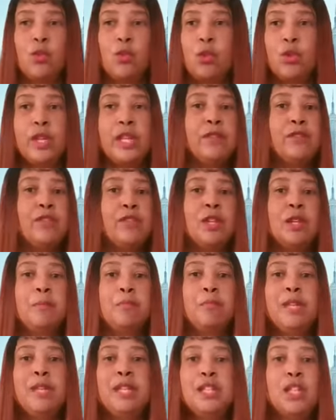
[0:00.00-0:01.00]
or even
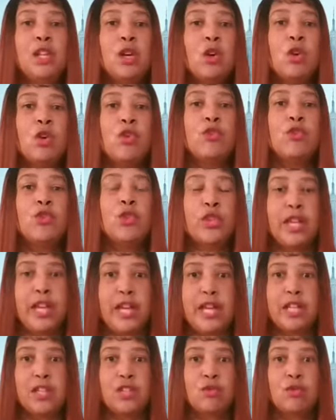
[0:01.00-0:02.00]
meatloaf or
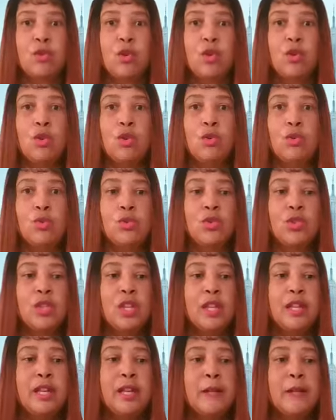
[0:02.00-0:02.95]
casseroles.